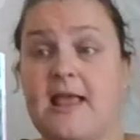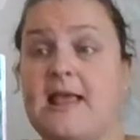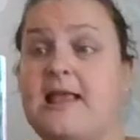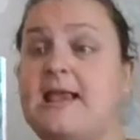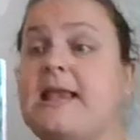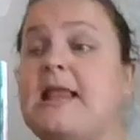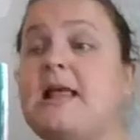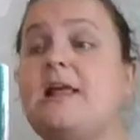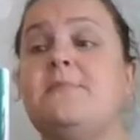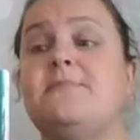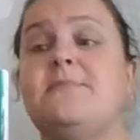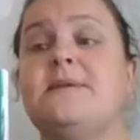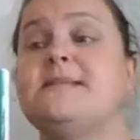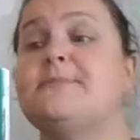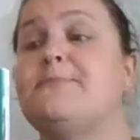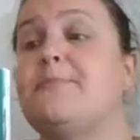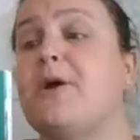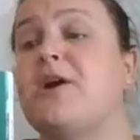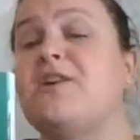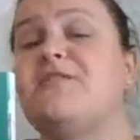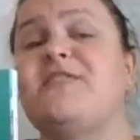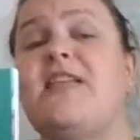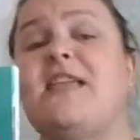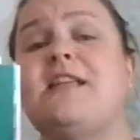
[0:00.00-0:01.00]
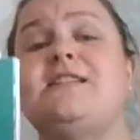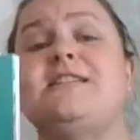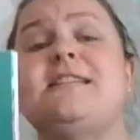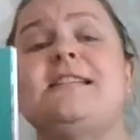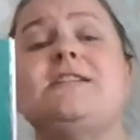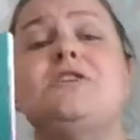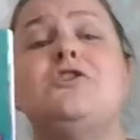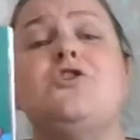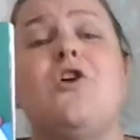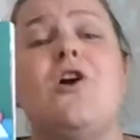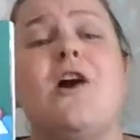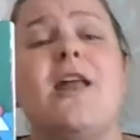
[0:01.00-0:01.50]
Little Miss Birthday did
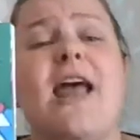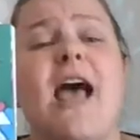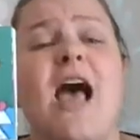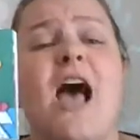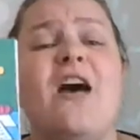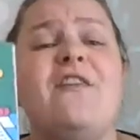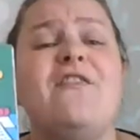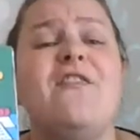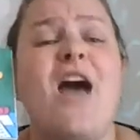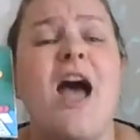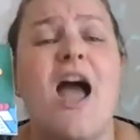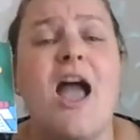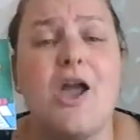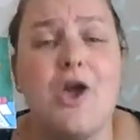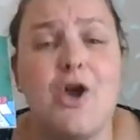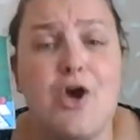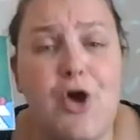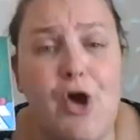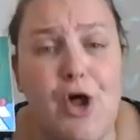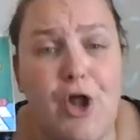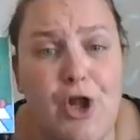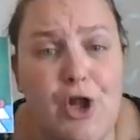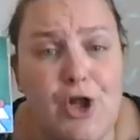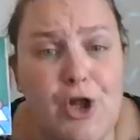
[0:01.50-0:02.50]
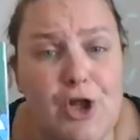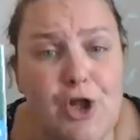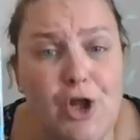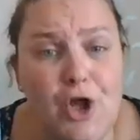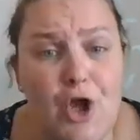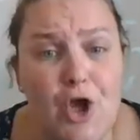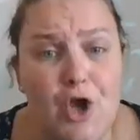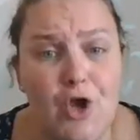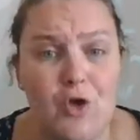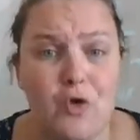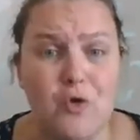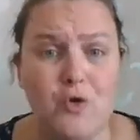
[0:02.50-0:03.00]
not have a
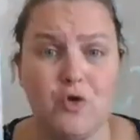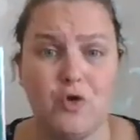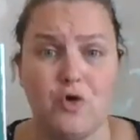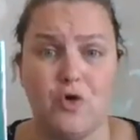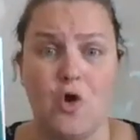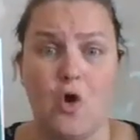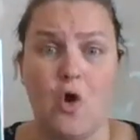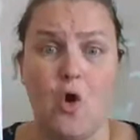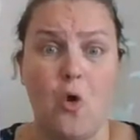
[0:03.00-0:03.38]
clue